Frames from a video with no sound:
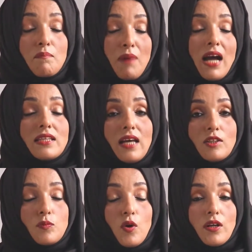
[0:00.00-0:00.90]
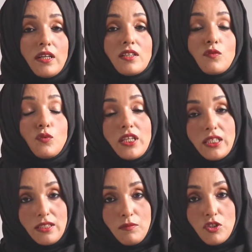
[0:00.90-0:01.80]
buy that product we
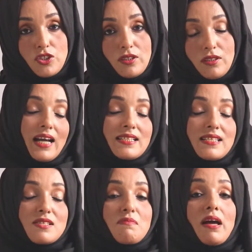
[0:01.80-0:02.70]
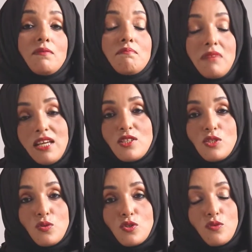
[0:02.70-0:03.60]
get commission and this is my main
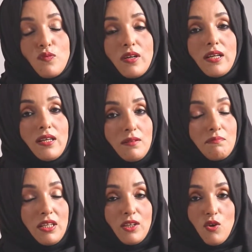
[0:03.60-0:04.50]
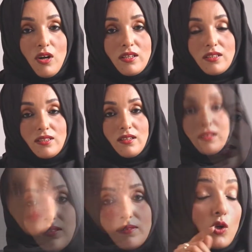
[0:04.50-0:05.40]
source of earning being a content
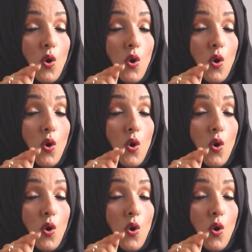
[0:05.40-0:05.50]
creator